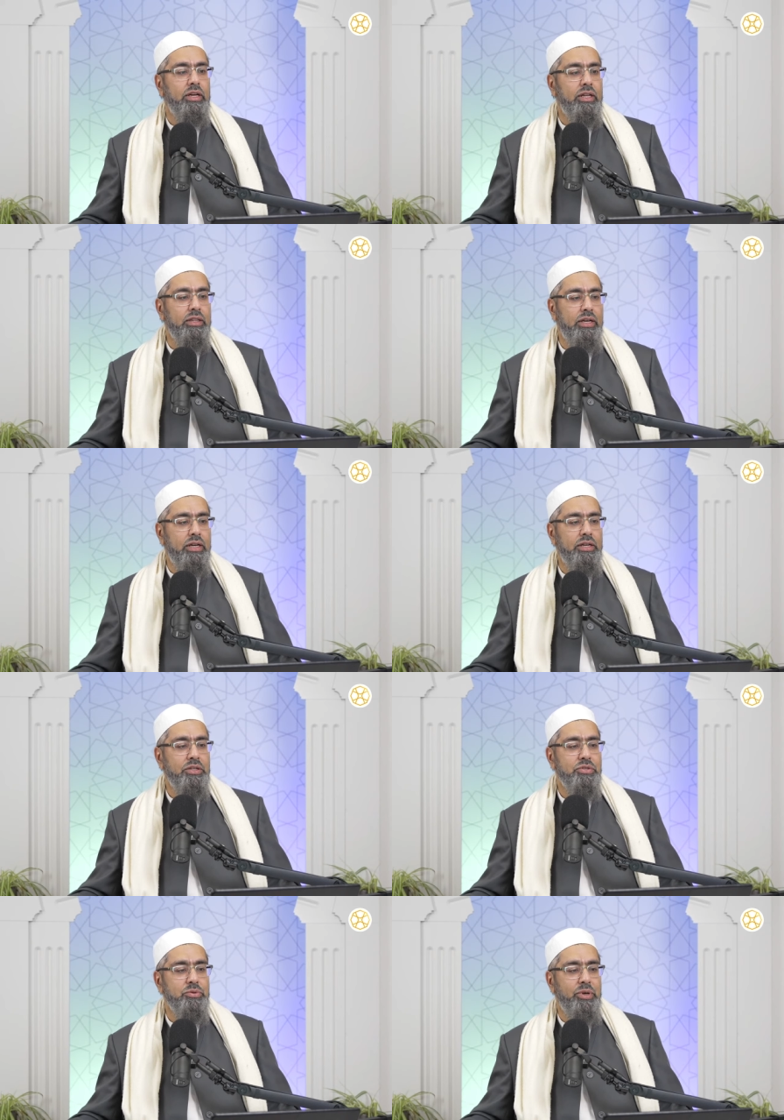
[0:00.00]
Allah
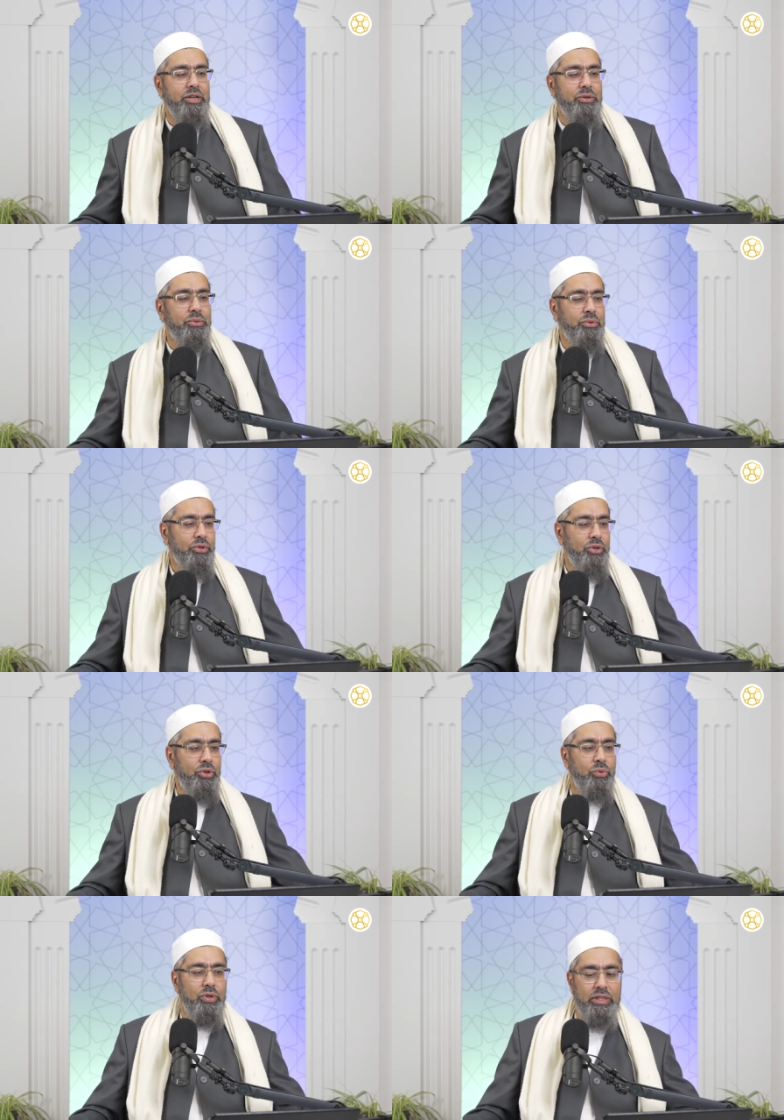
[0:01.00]
subhanahu
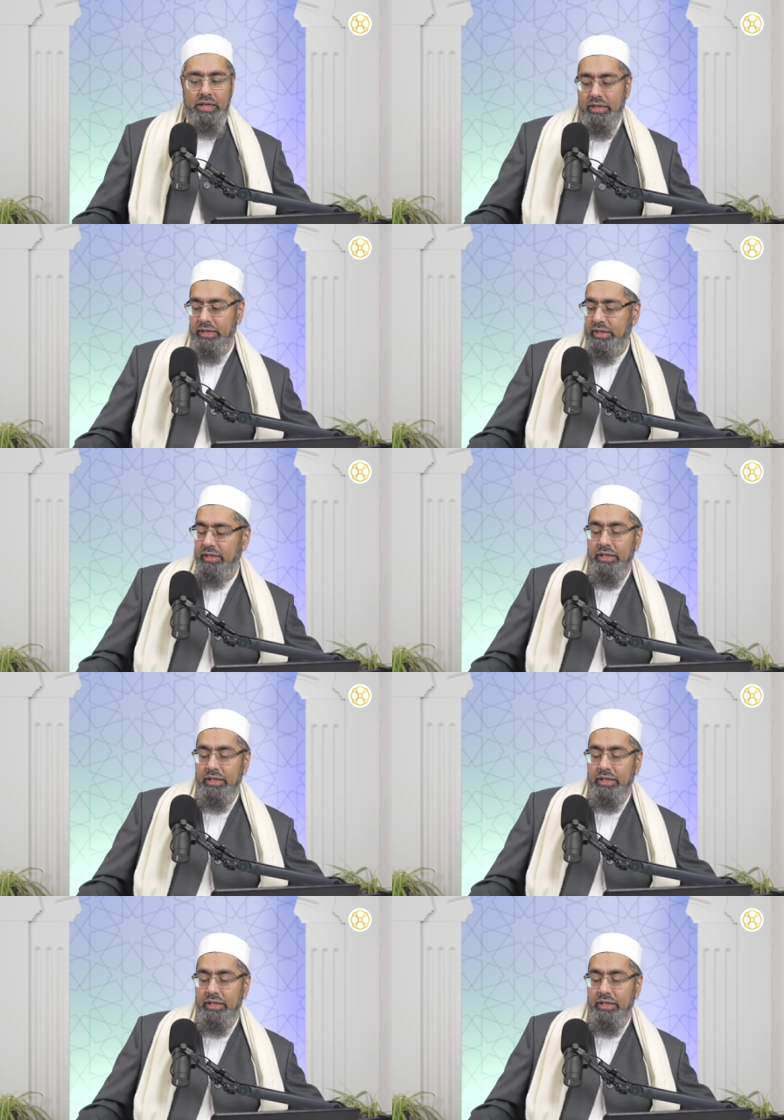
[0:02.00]
wa ta'ala.